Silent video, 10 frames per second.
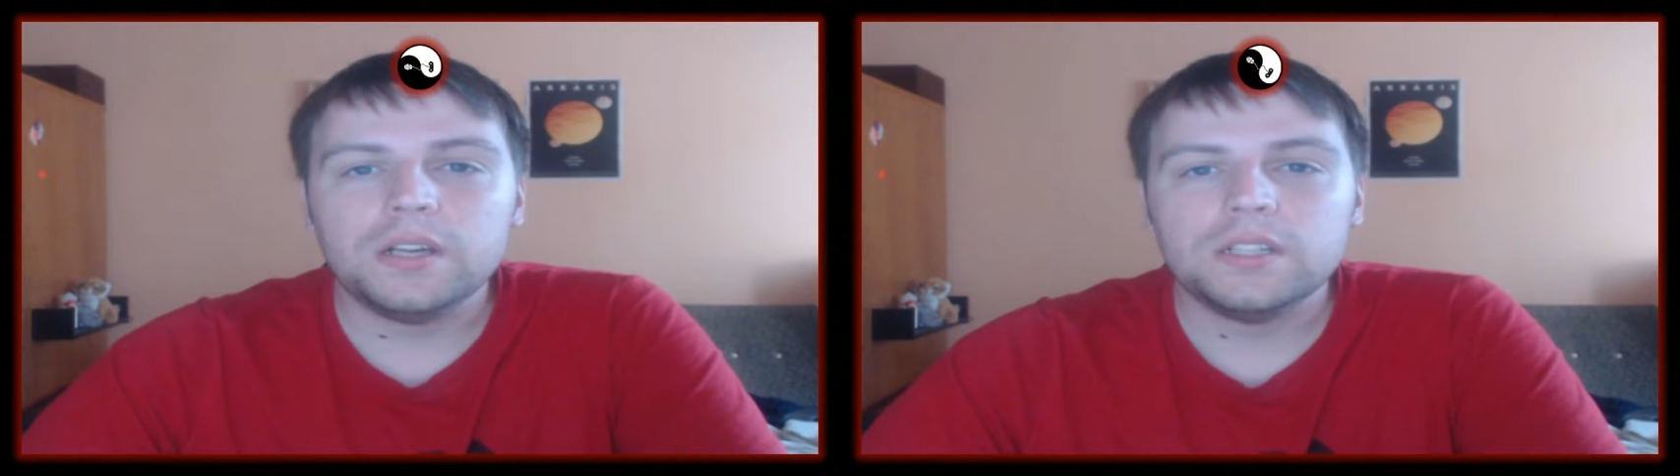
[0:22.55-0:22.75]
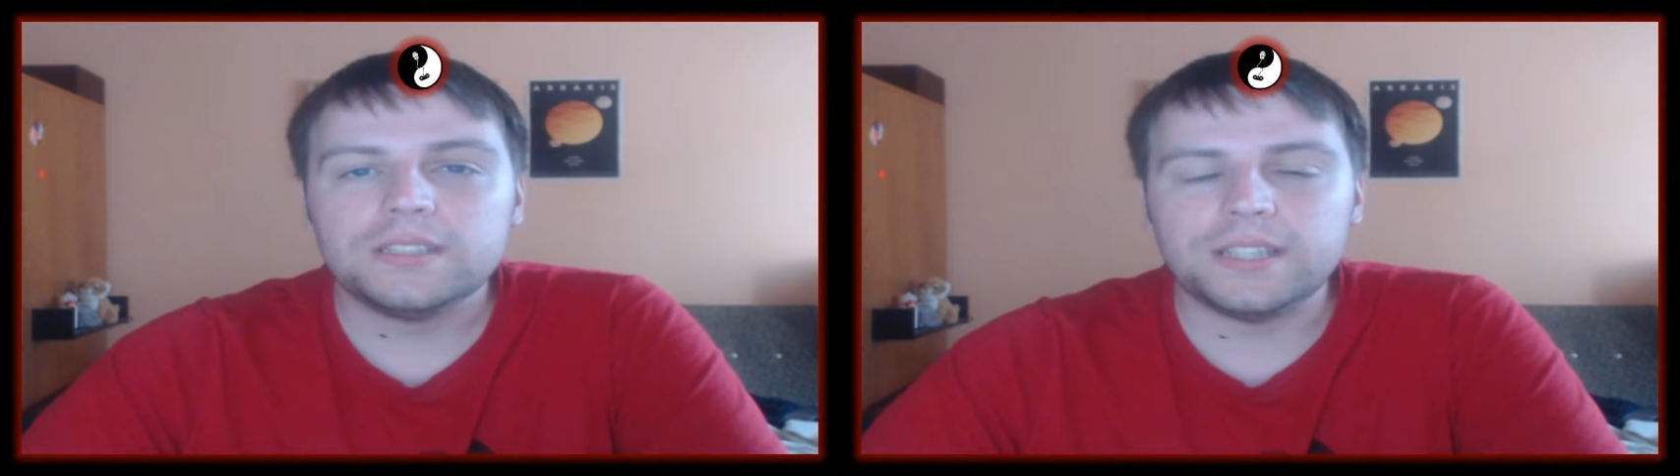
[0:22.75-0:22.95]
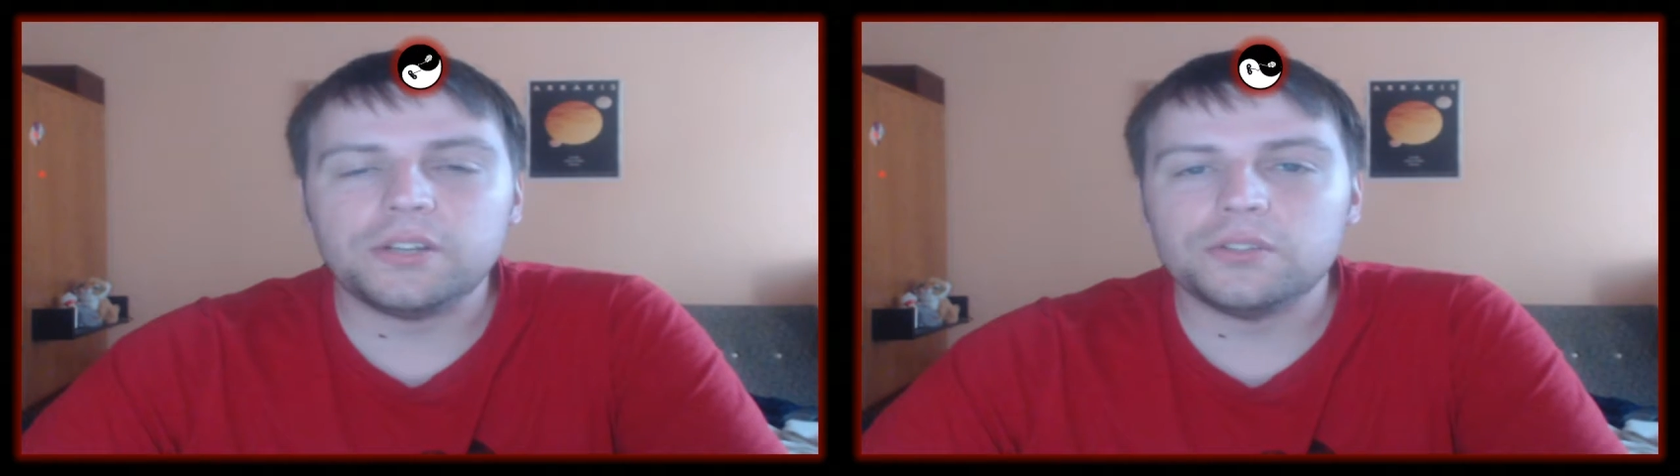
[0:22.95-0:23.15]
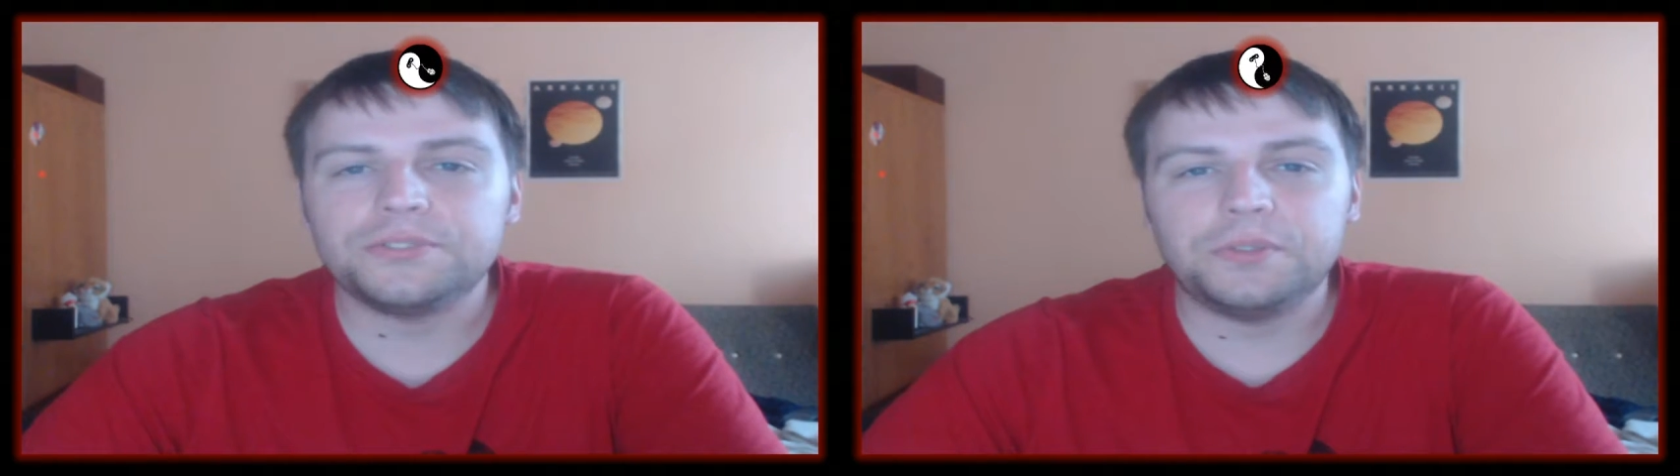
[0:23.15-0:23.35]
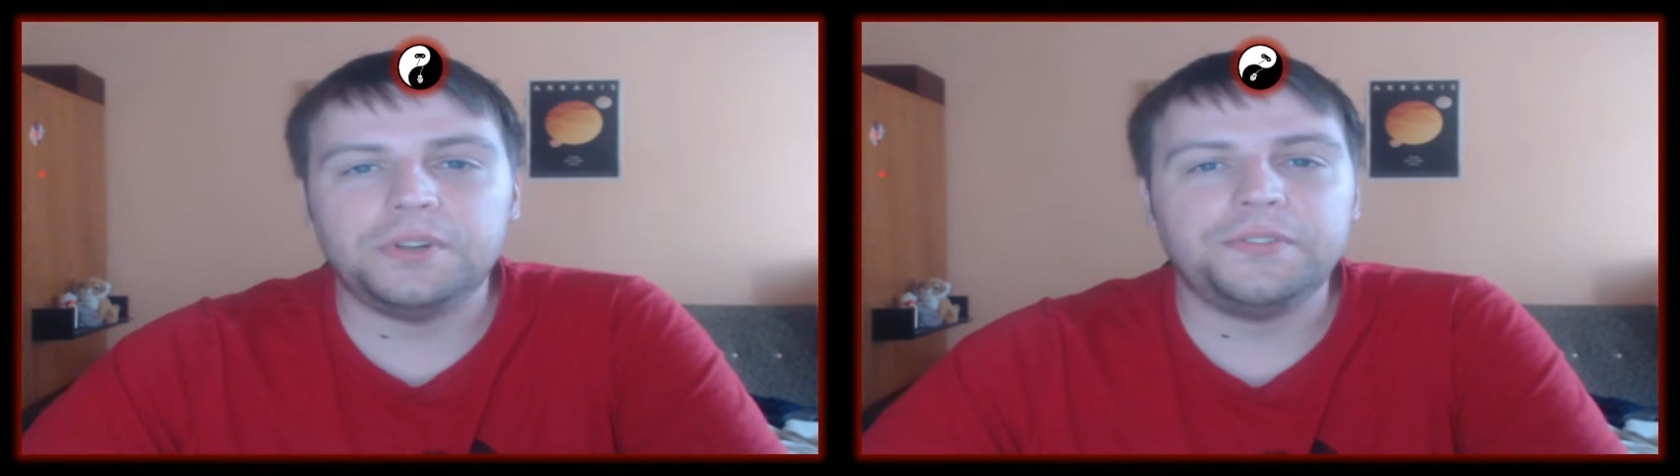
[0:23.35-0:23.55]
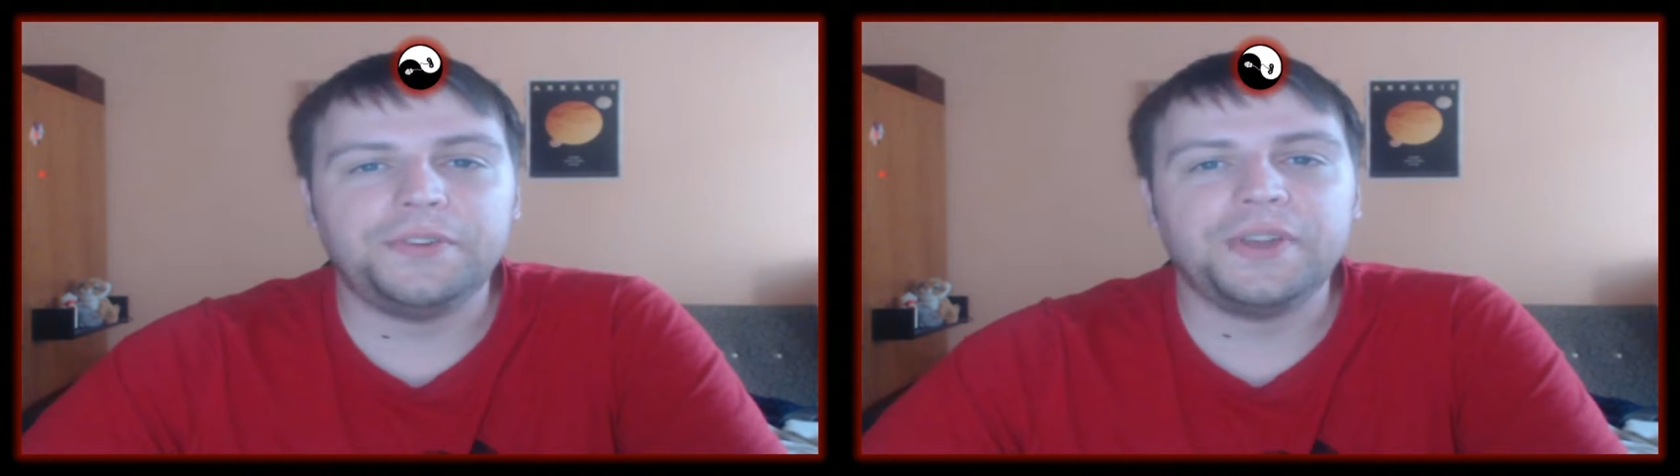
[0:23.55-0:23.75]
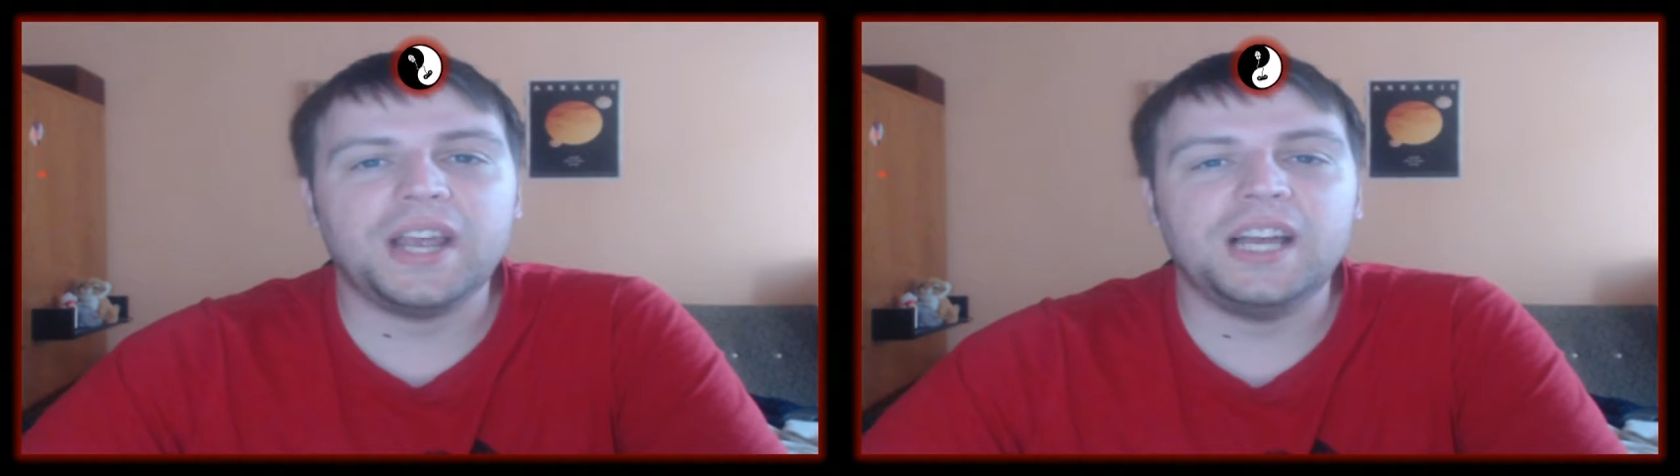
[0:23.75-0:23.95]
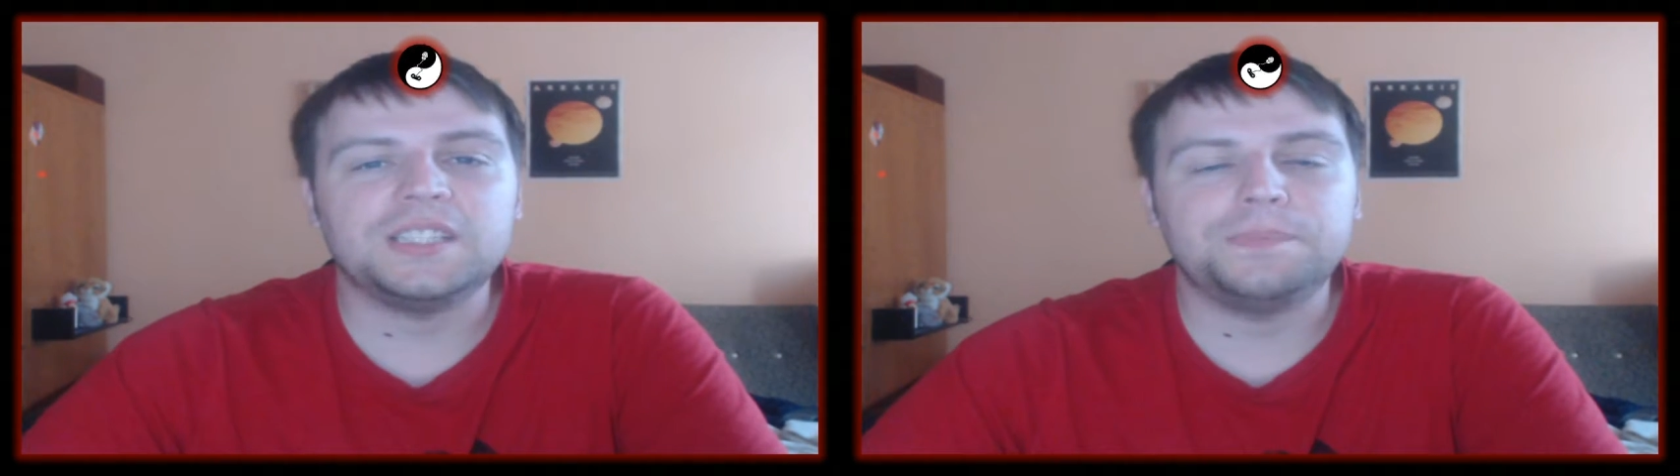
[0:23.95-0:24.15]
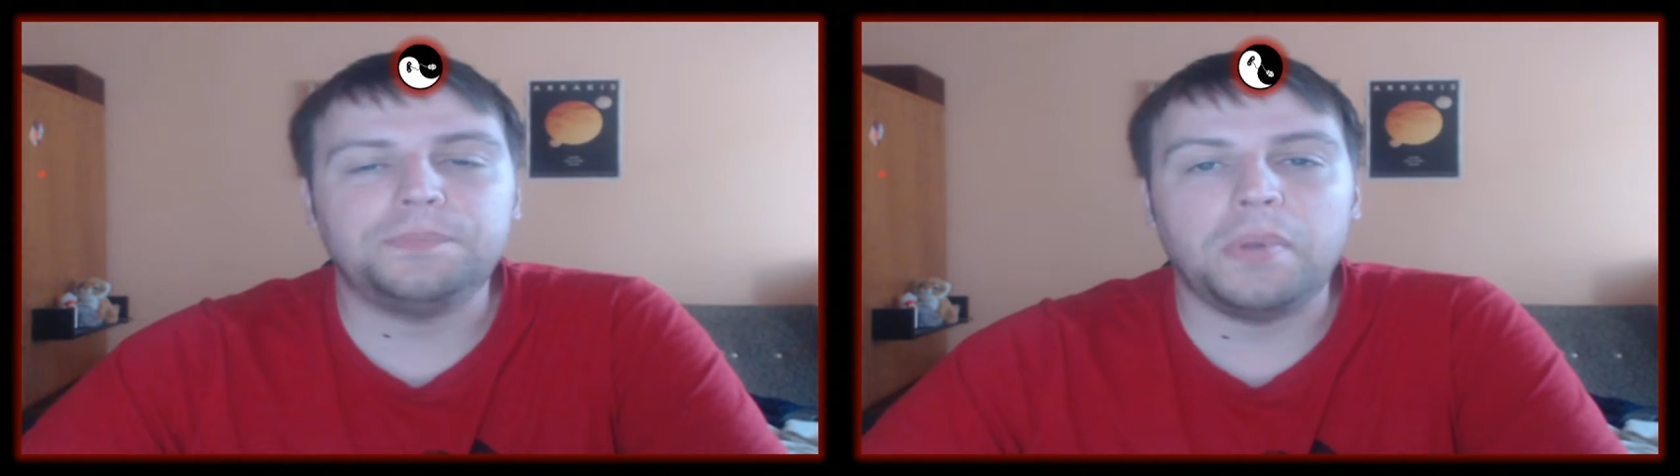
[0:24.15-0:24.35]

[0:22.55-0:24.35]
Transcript: single story for you guys,